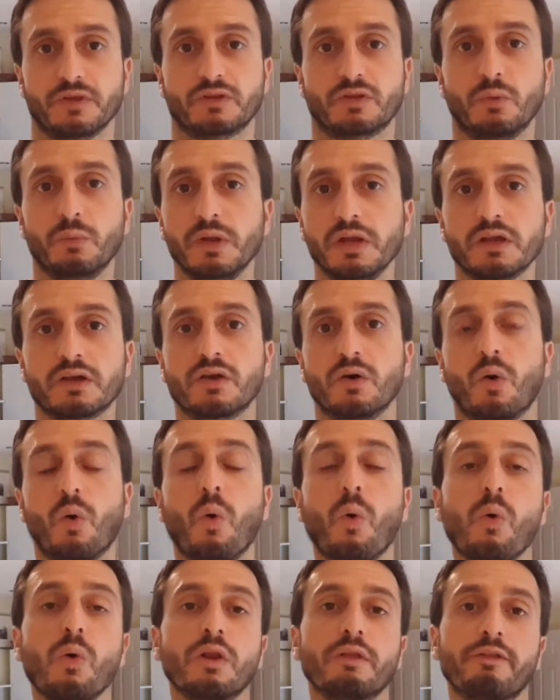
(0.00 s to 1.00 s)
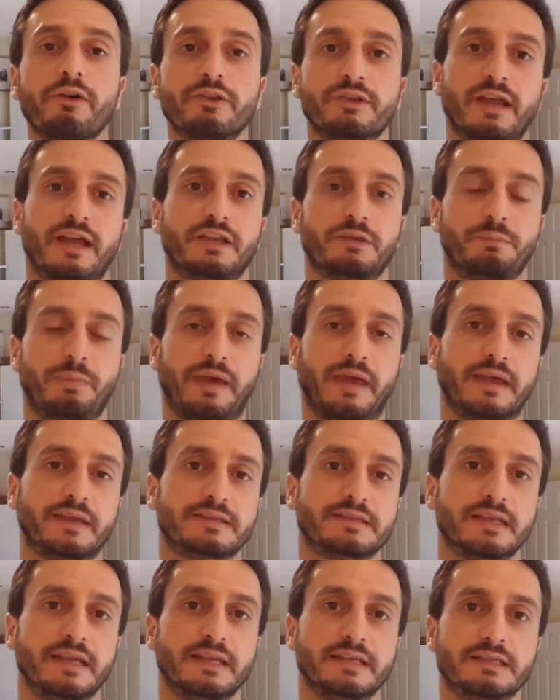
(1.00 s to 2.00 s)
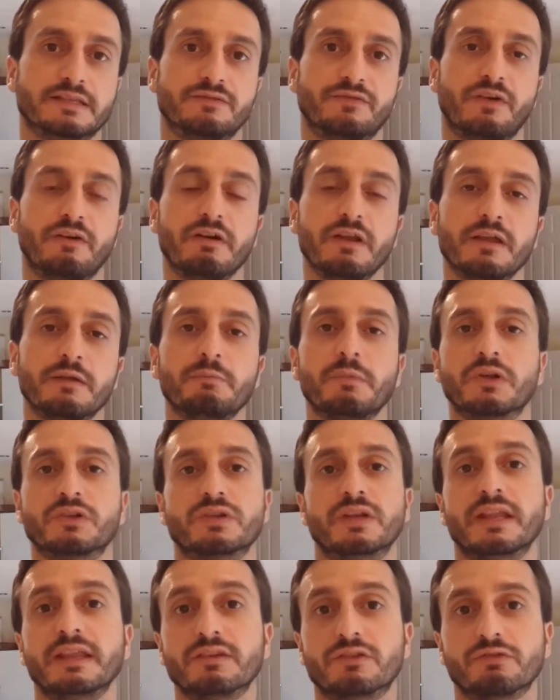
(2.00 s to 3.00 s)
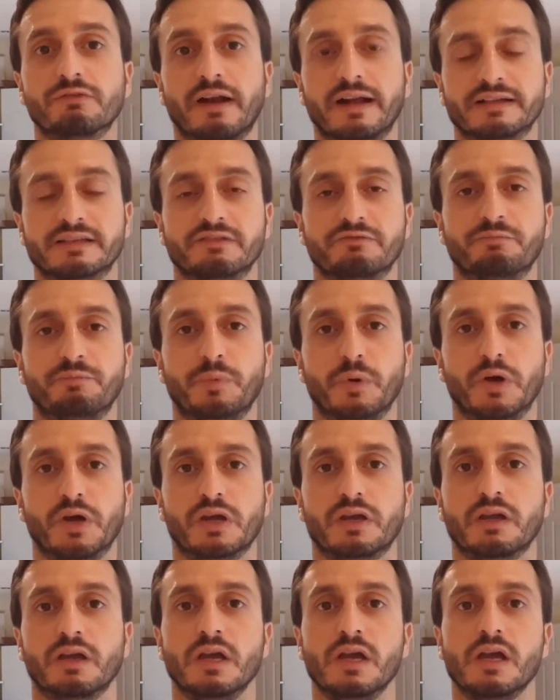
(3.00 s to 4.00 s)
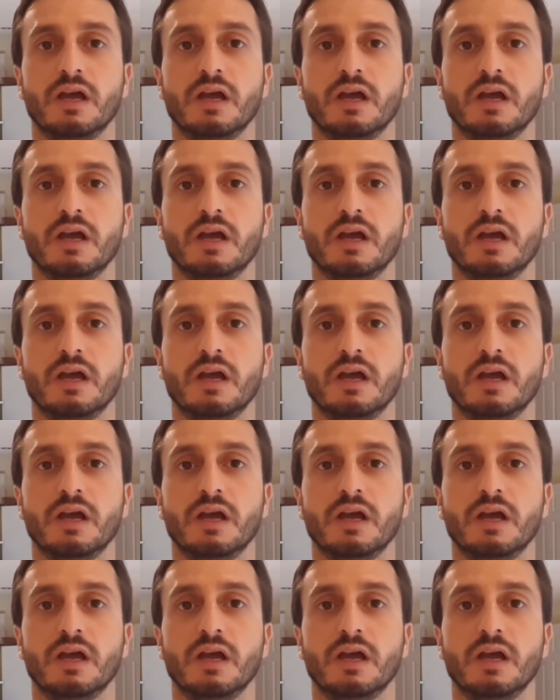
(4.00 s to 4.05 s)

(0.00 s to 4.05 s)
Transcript: So we look at all of those aspects. It's very much an interactive book.